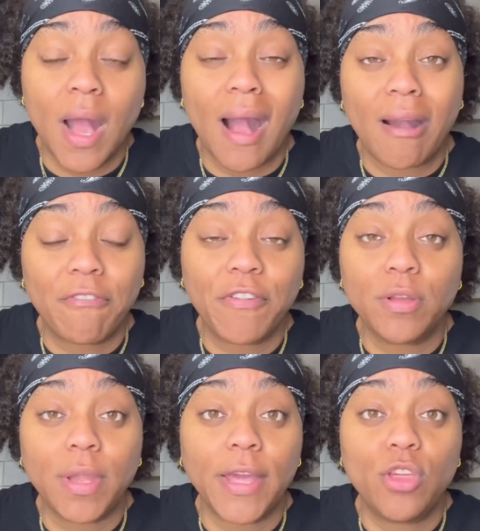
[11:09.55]
I
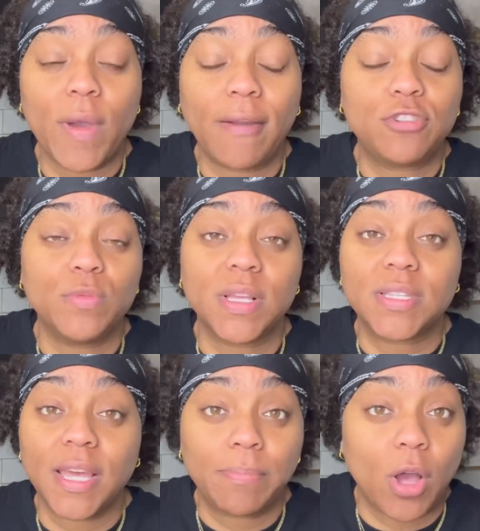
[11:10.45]
feel like you have to
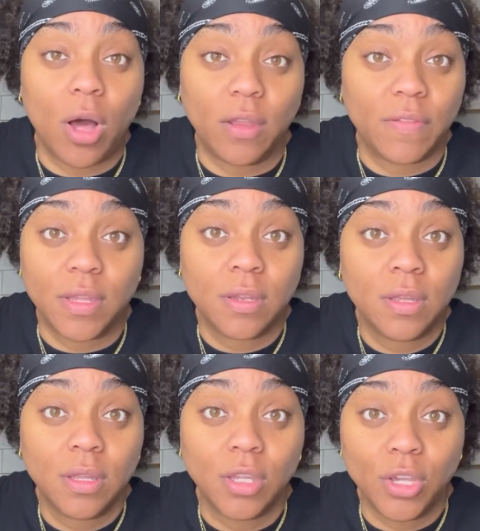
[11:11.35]
accept all of it,
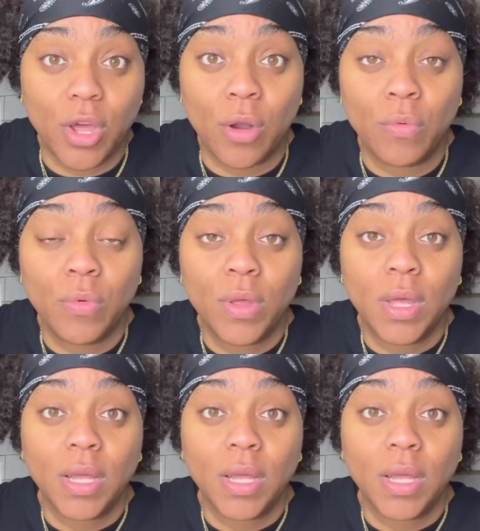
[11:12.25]
you know?